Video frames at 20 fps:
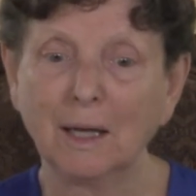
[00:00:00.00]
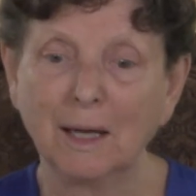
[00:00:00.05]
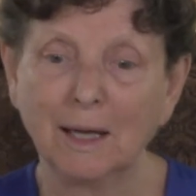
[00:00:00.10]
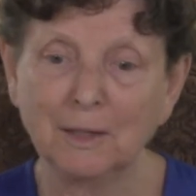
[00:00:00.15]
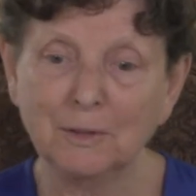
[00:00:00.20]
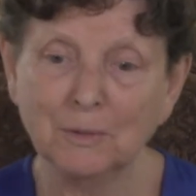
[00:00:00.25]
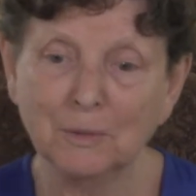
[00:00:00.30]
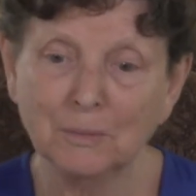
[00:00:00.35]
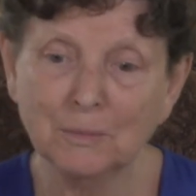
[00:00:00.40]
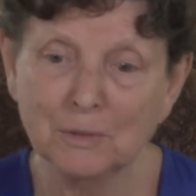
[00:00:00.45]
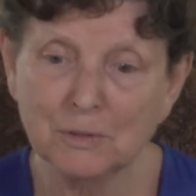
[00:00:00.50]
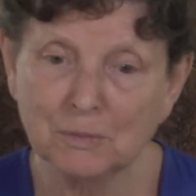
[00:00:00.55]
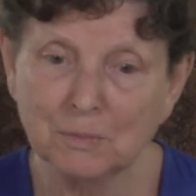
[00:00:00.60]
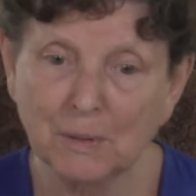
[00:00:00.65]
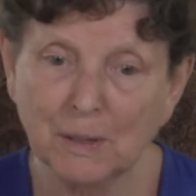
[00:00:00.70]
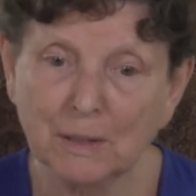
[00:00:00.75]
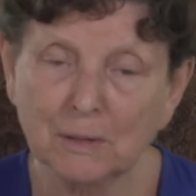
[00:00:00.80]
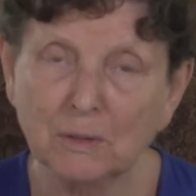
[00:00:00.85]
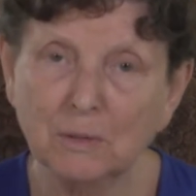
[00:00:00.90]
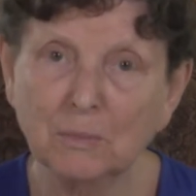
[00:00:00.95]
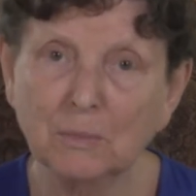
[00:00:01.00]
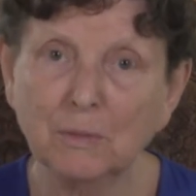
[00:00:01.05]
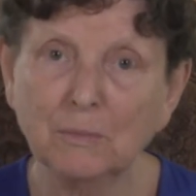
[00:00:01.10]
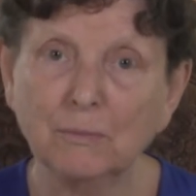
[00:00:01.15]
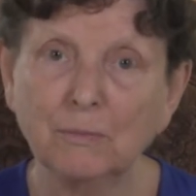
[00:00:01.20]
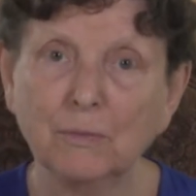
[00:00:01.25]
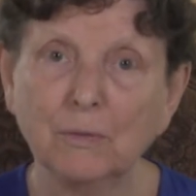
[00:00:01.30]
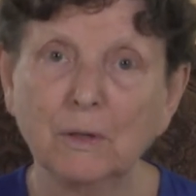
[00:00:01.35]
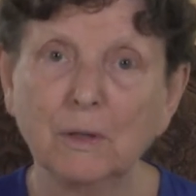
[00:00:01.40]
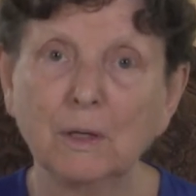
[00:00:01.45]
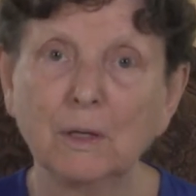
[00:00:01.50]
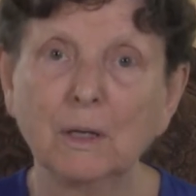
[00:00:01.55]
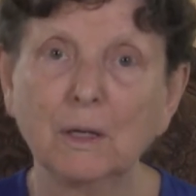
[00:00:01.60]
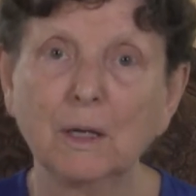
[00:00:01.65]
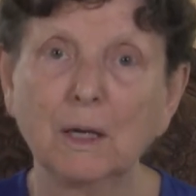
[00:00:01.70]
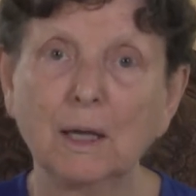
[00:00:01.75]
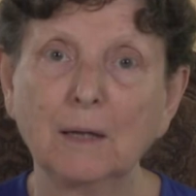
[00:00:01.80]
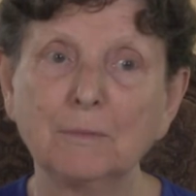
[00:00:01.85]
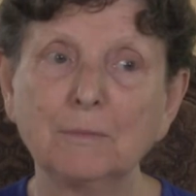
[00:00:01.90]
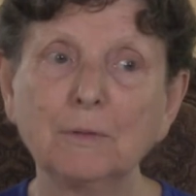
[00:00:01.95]
I don't respect them if
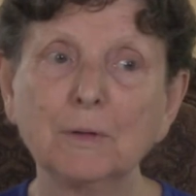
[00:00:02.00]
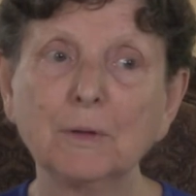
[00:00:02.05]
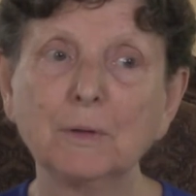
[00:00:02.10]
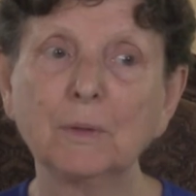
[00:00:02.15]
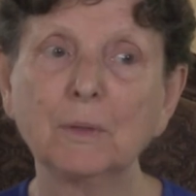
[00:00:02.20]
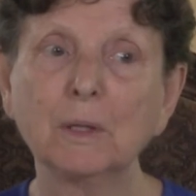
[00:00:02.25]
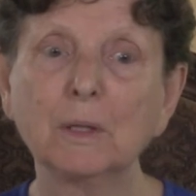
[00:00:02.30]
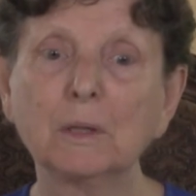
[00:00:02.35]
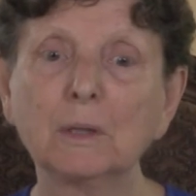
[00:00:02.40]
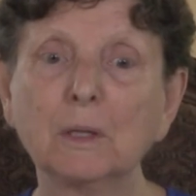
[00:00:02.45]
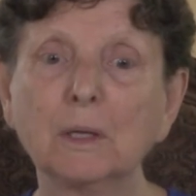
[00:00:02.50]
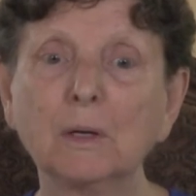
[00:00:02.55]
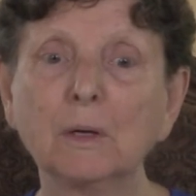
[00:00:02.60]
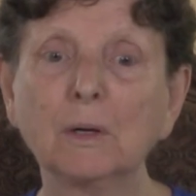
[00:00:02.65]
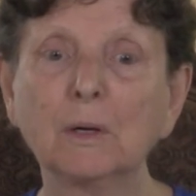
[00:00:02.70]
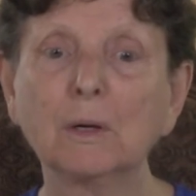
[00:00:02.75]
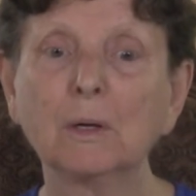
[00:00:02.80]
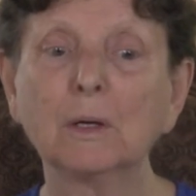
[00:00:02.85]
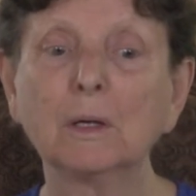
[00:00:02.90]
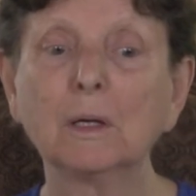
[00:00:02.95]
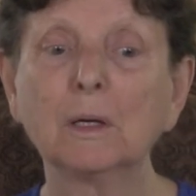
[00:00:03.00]
I feel that their